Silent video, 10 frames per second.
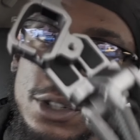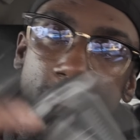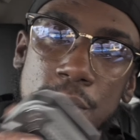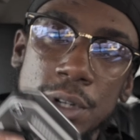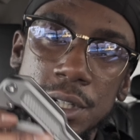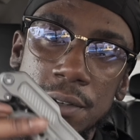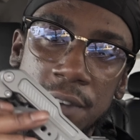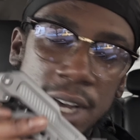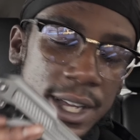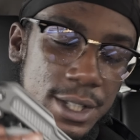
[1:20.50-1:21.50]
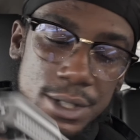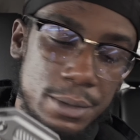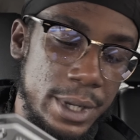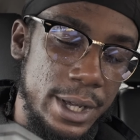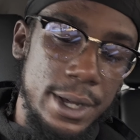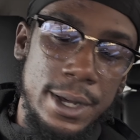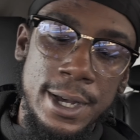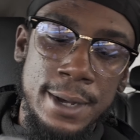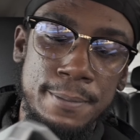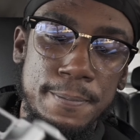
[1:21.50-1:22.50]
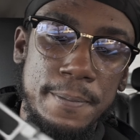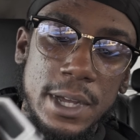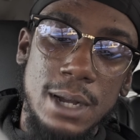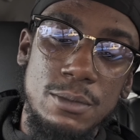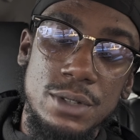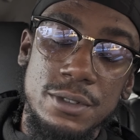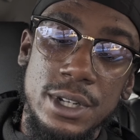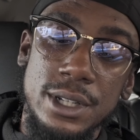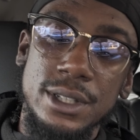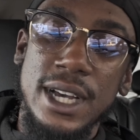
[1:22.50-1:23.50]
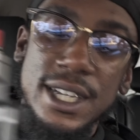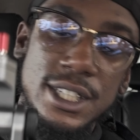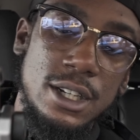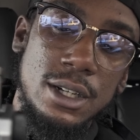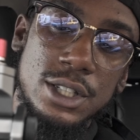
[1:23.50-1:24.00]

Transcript: secure the device to it. It comes with a nice